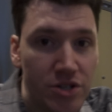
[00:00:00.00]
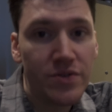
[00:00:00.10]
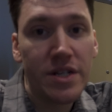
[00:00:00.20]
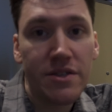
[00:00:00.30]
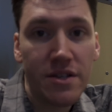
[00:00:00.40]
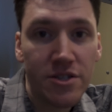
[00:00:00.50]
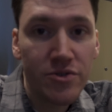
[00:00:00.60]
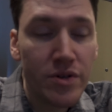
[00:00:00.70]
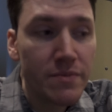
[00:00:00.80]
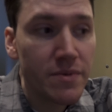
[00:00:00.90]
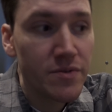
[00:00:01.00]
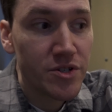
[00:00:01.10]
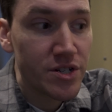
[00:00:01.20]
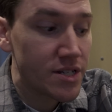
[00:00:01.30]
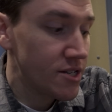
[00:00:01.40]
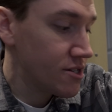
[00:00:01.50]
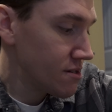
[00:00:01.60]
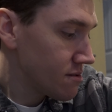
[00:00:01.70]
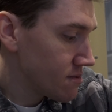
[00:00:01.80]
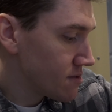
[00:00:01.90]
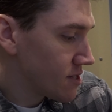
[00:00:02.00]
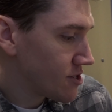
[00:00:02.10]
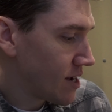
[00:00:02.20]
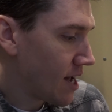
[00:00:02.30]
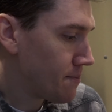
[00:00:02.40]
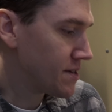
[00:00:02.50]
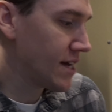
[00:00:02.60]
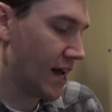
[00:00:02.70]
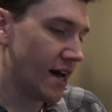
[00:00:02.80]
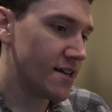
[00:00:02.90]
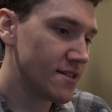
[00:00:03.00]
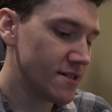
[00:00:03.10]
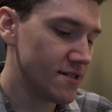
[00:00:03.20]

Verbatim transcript: you do anything to him. He was just such a such a happy you cat. clean